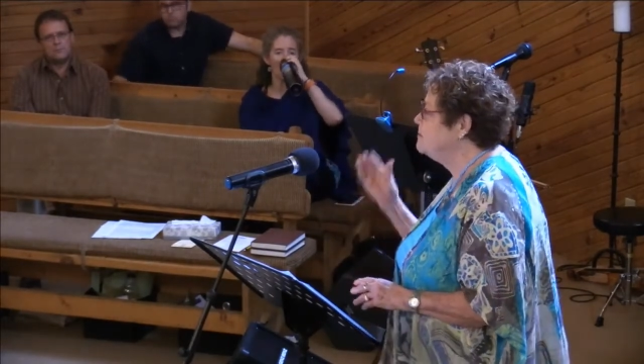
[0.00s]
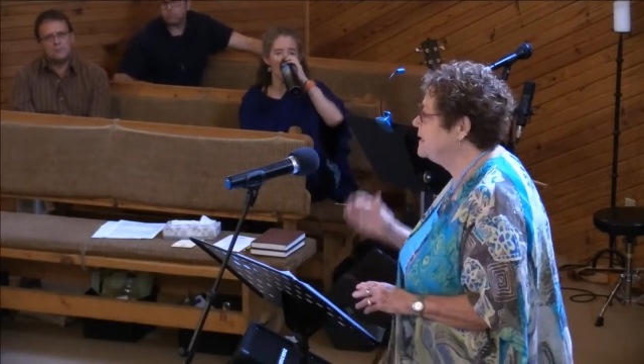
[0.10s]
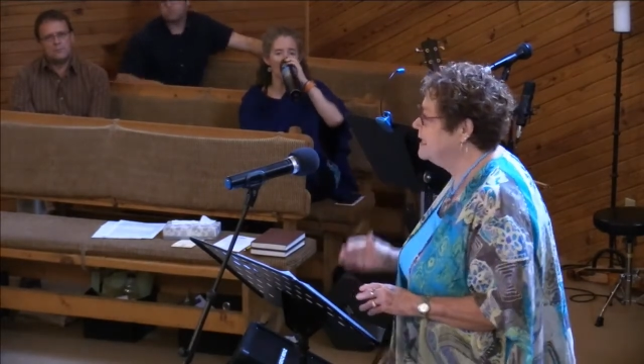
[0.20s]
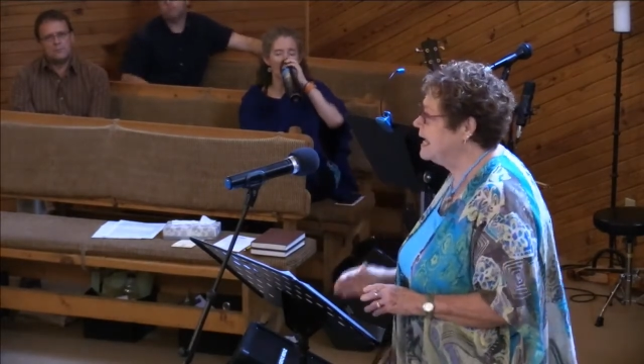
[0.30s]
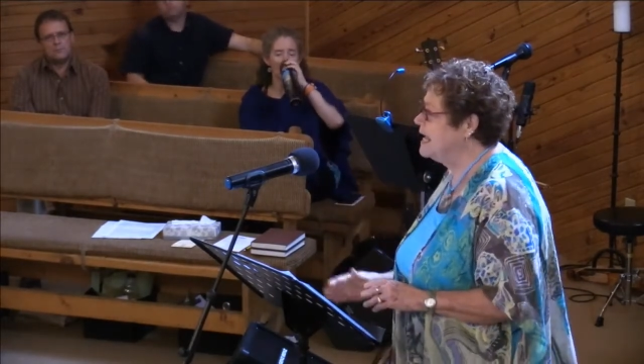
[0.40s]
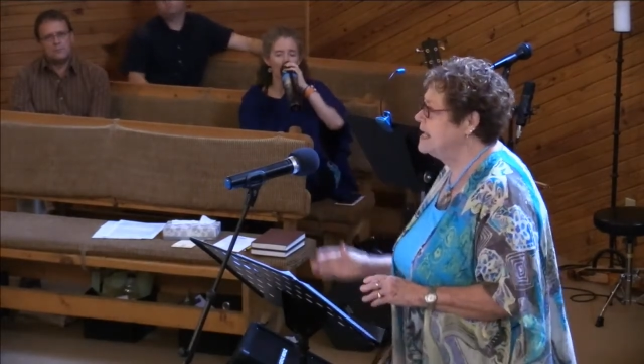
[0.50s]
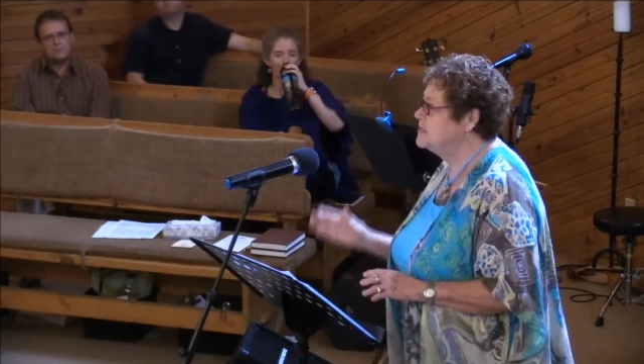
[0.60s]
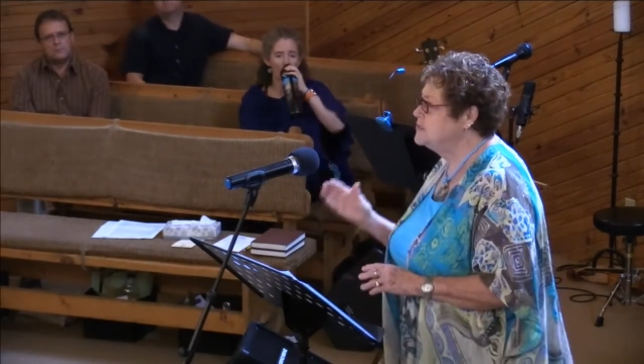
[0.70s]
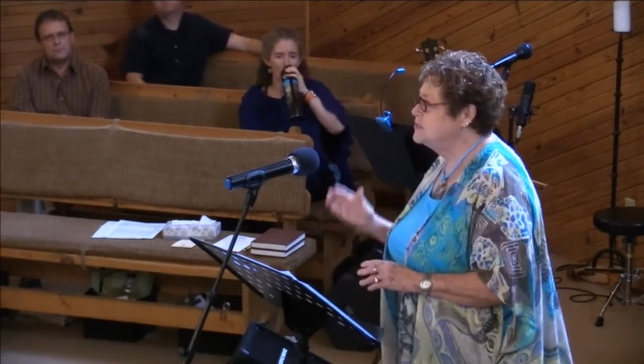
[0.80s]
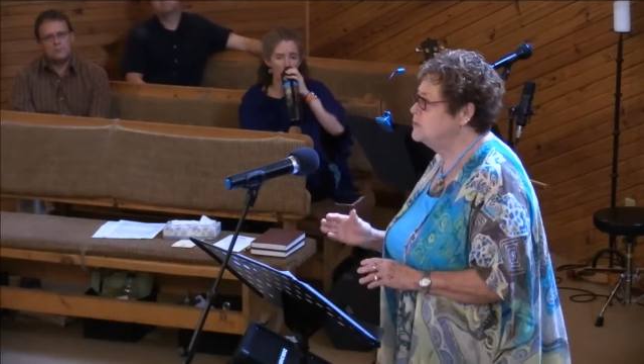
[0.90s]

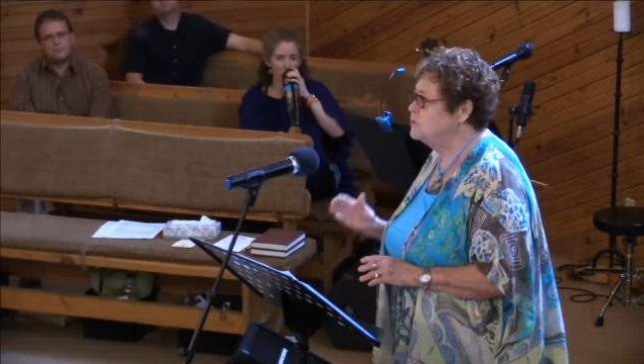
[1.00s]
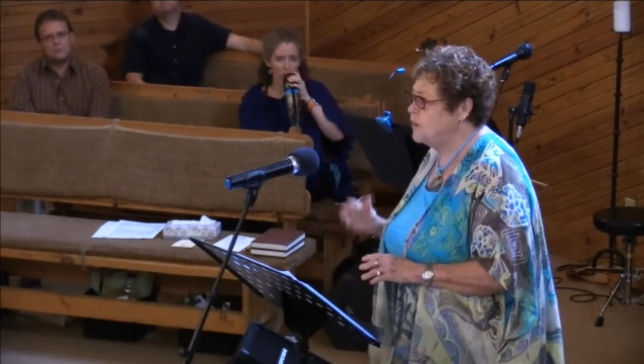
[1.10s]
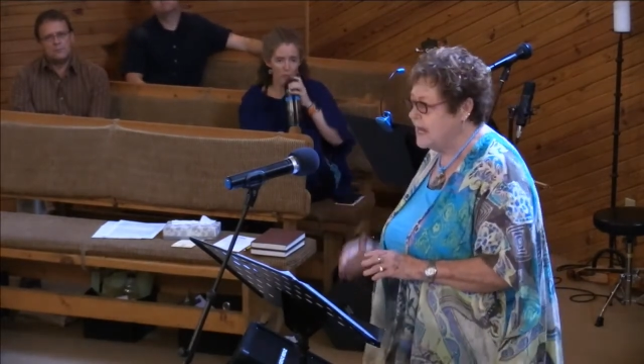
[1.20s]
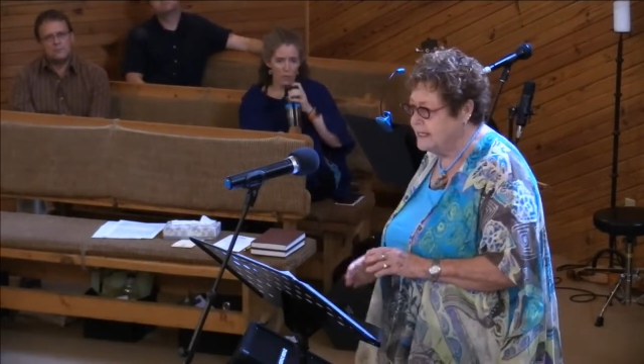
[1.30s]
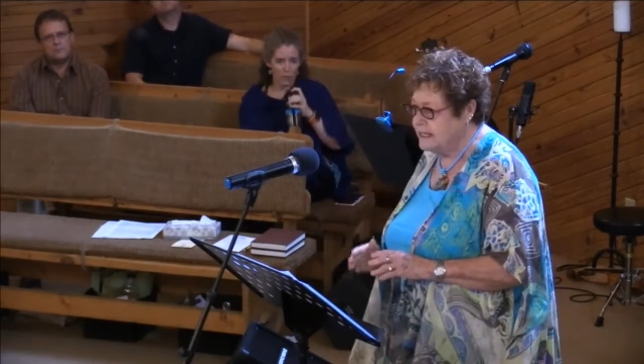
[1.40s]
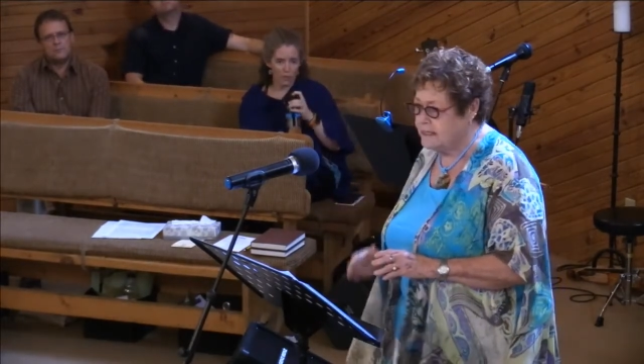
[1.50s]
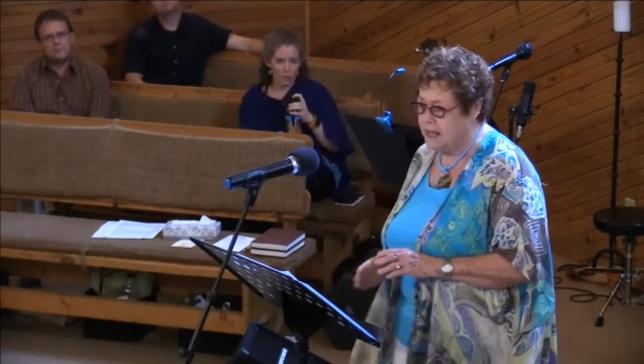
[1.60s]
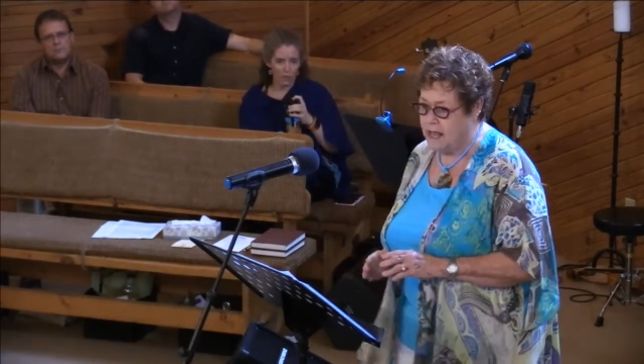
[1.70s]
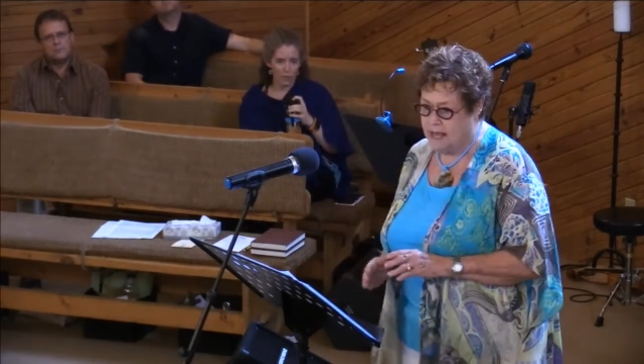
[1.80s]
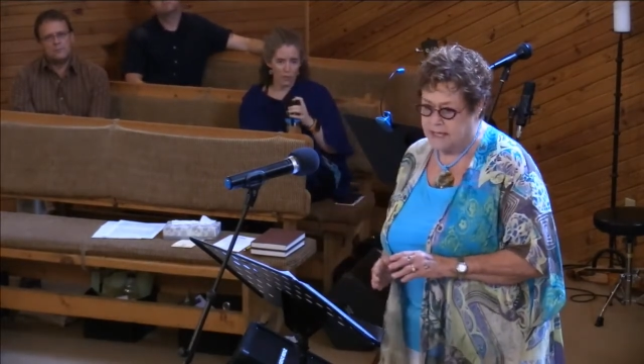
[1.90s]
begin to
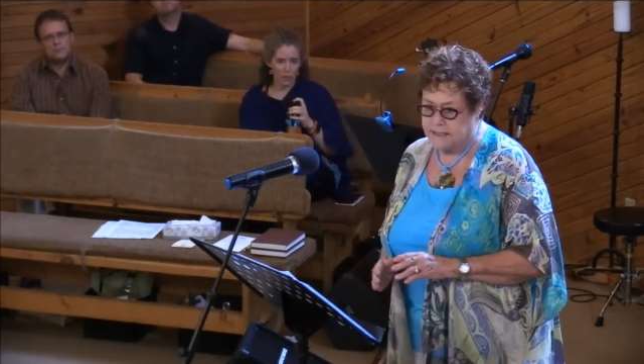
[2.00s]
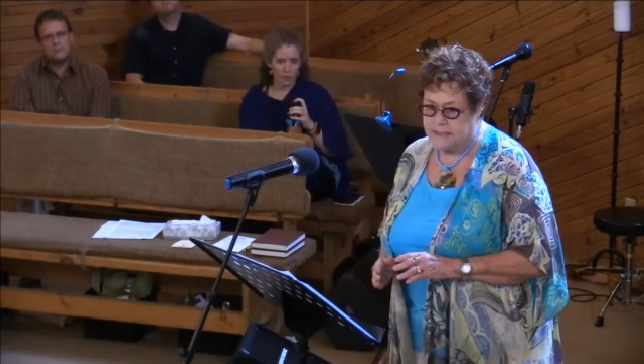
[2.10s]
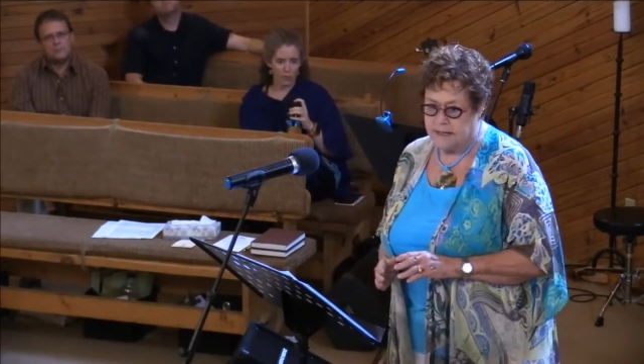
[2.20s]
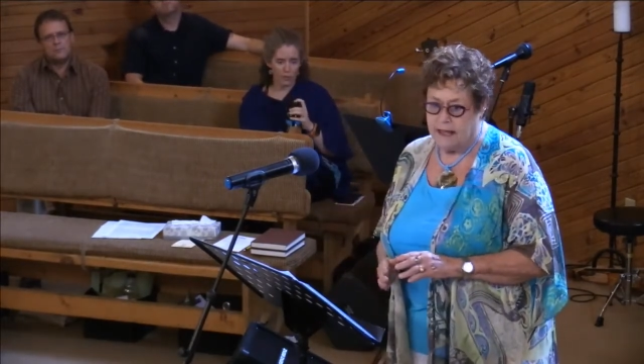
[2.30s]
recognize